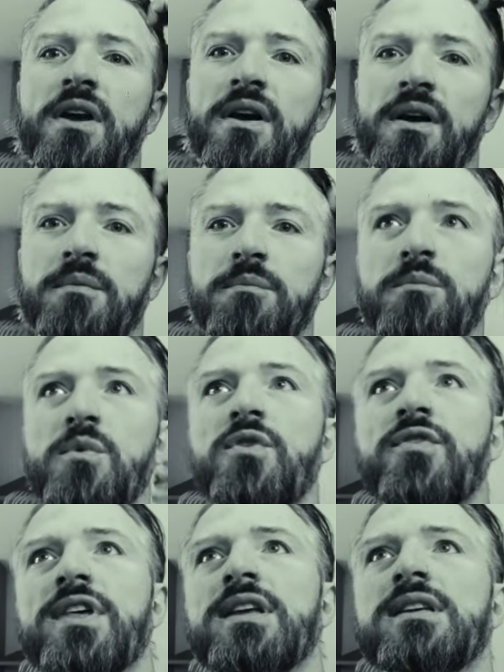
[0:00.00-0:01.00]
move
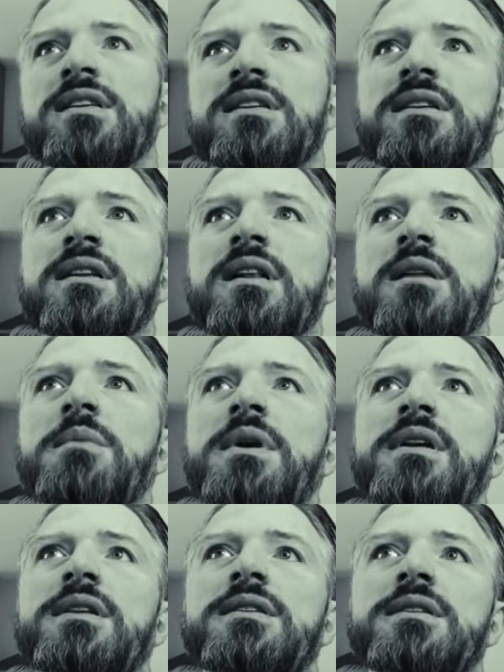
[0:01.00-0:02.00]
things a little
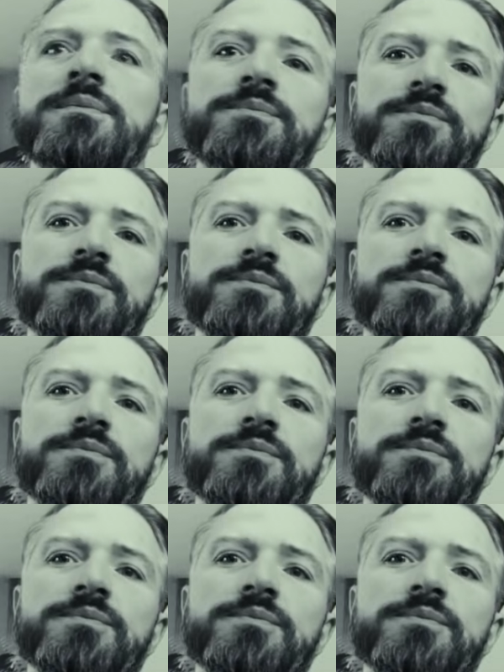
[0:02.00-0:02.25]
bit